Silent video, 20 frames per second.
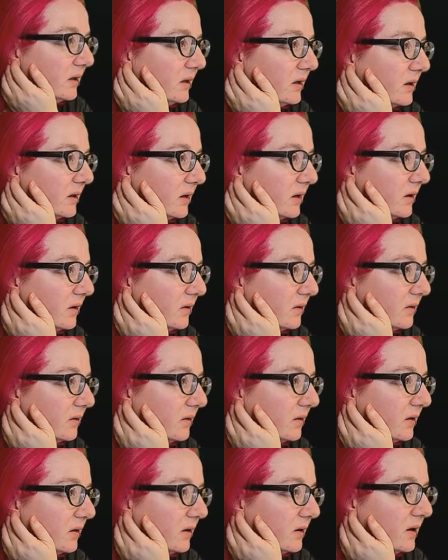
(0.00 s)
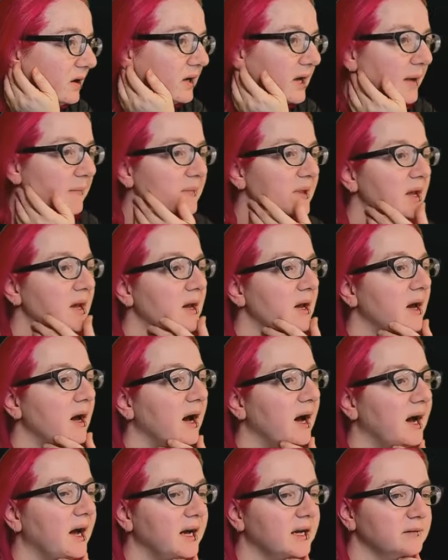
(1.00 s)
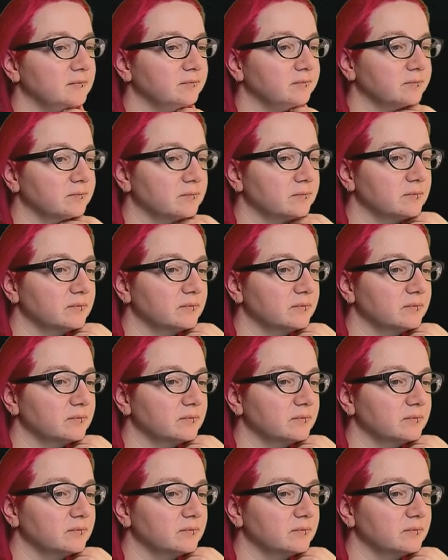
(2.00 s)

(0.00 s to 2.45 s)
Okay, sorry. Okay. Um,